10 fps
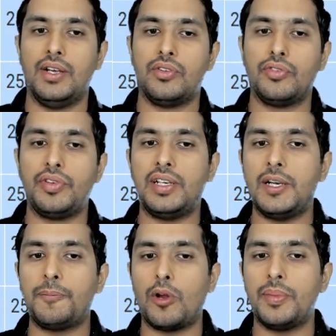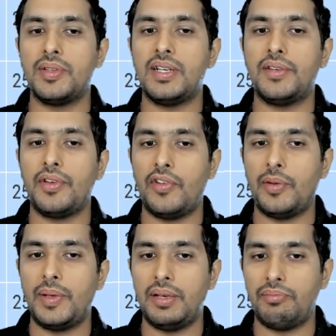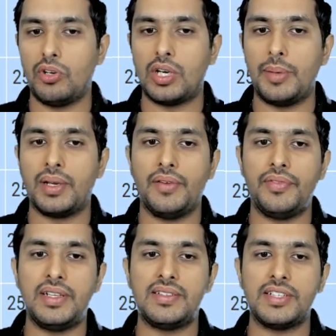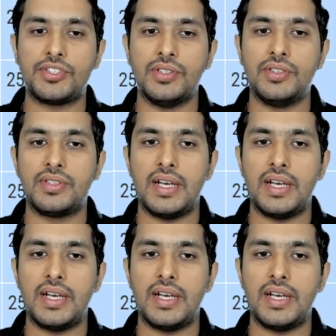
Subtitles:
So we did promise that we will be, coming up with these sessions,